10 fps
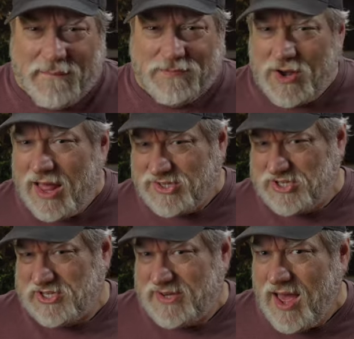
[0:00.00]
They're not
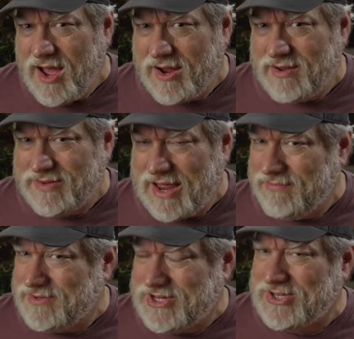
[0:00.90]
stuck, I
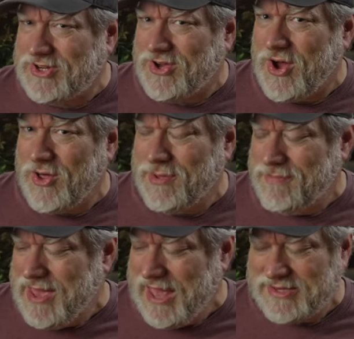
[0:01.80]
would just call
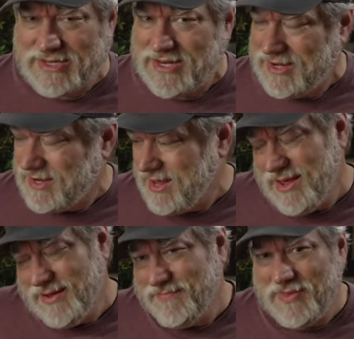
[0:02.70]
them hesitant.
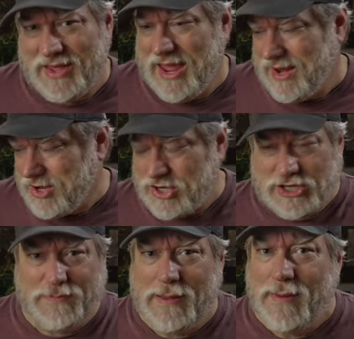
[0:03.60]
Again, it could
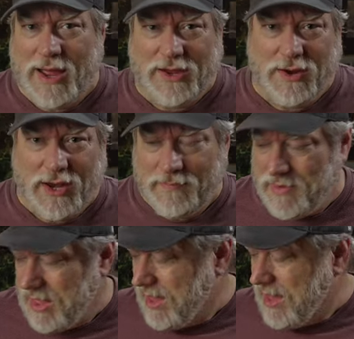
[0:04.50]
just be my unit.
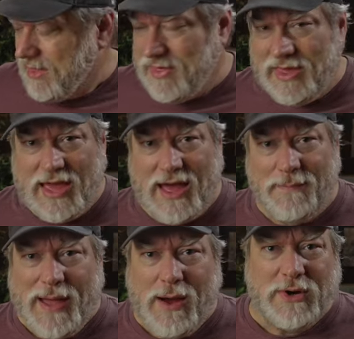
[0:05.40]
The
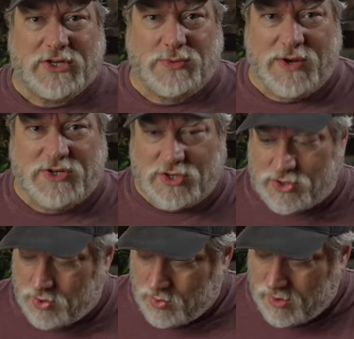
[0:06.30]
power switch
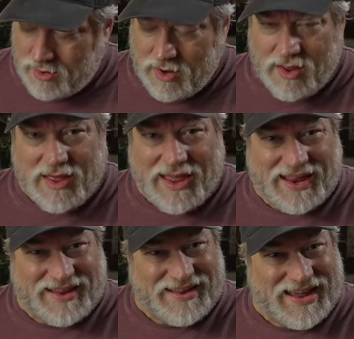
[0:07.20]
door,
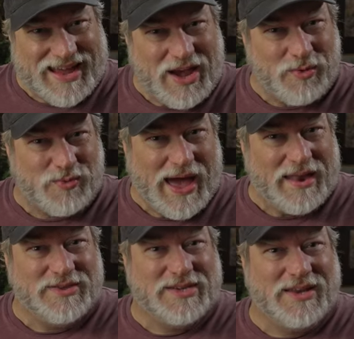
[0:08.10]
it kind of
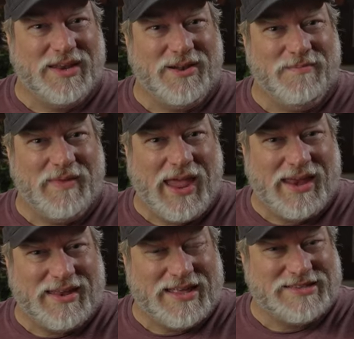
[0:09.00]
rattles a little,
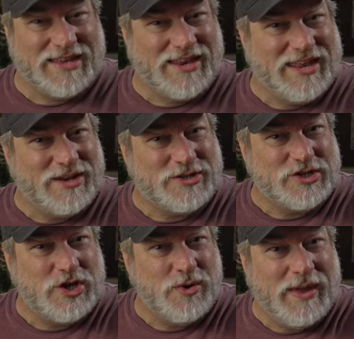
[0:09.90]
and it's a little
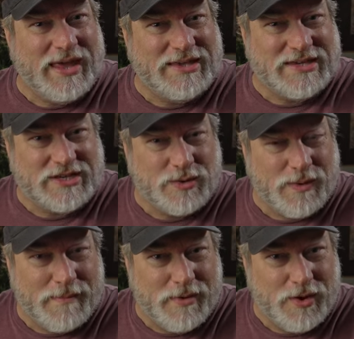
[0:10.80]
too easy to
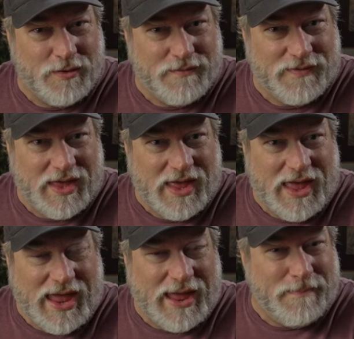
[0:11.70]
remove.
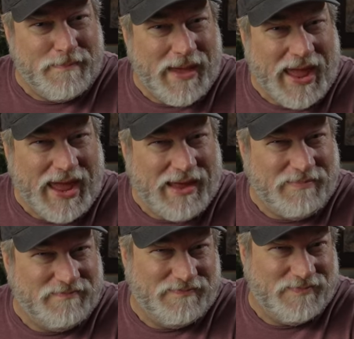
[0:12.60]
It may
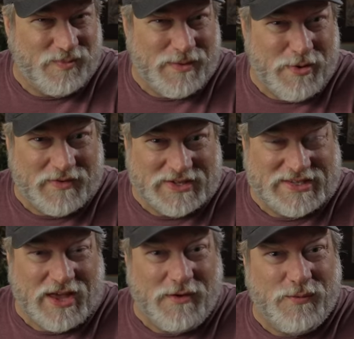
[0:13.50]
remove
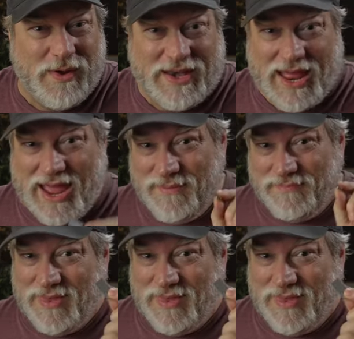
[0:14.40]
itself one day.